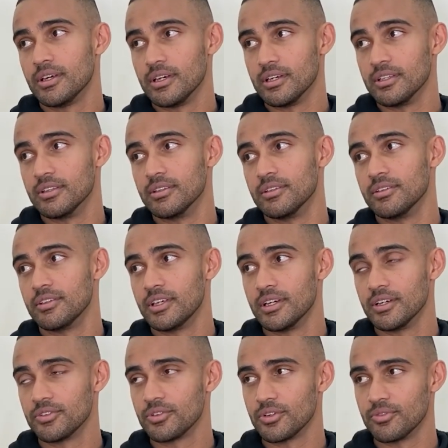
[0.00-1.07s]
and
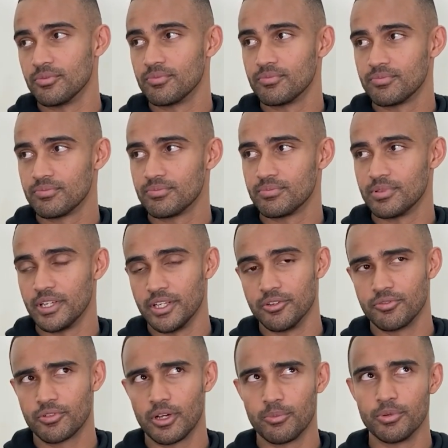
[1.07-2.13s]
yeah, sort of played
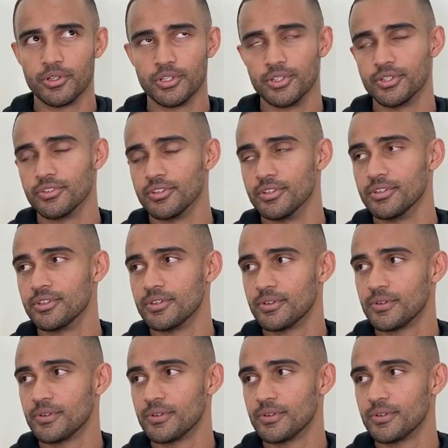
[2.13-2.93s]
a couple of years there.